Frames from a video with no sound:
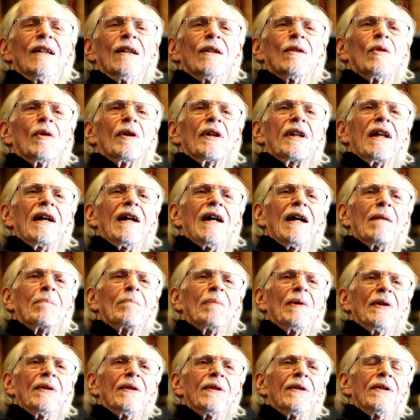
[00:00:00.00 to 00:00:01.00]
What
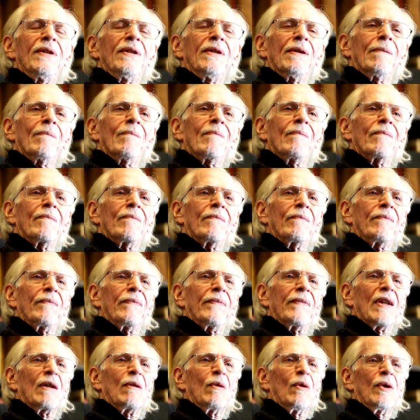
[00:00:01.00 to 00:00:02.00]
happened
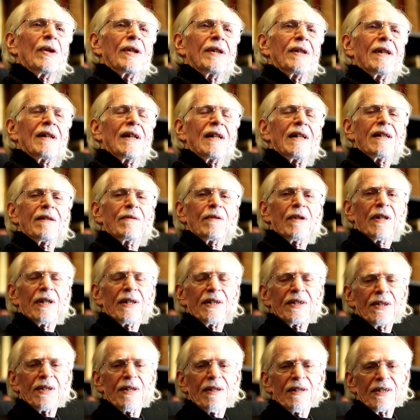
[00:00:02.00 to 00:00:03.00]
one night
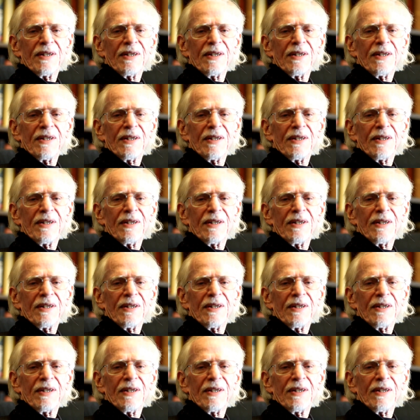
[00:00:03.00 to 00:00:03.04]
at